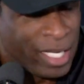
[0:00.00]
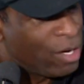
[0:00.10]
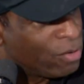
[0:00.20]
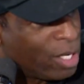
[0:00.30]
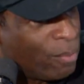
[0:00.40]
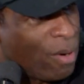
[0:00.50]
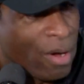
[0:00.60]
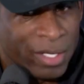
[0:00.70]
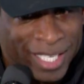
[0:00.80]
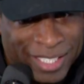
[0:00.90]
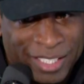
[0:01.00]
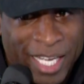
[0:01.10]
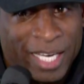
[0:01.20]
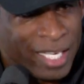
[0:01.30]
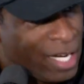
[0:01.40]
They're on their mark, get
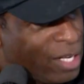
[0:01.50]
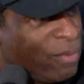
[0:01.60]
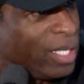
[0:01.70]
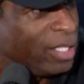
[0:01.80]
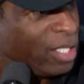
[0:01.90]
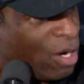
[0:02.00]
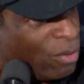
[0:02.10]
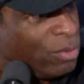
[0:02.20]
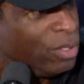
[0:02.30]
set, now they're ready to go.